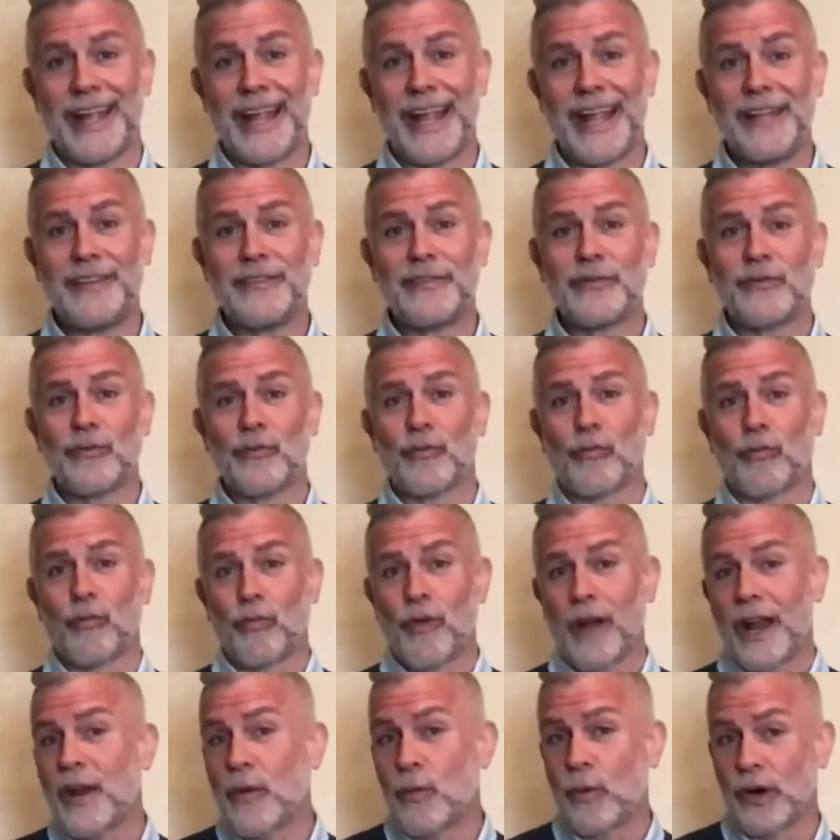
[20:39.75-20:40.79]
it's
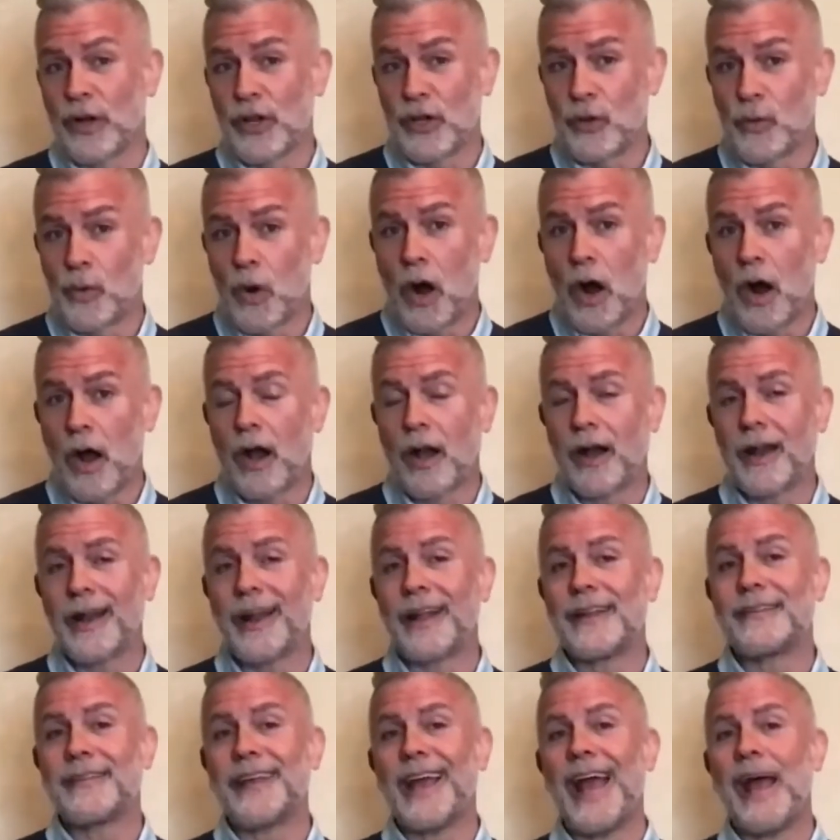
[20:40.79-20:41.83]
right where you are.
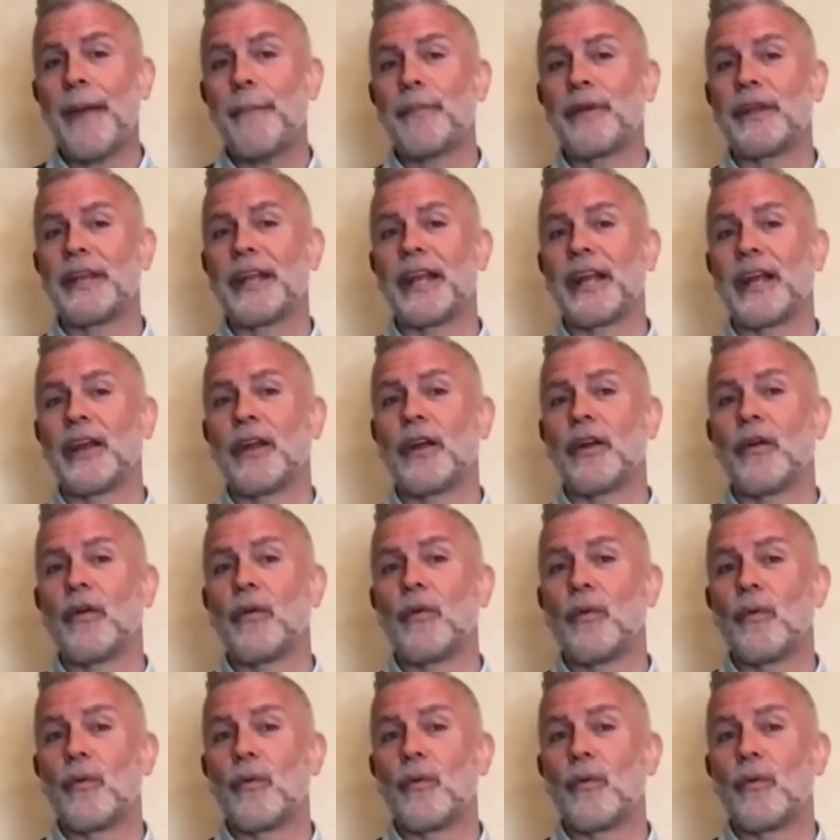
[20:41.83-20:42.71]
It's happening.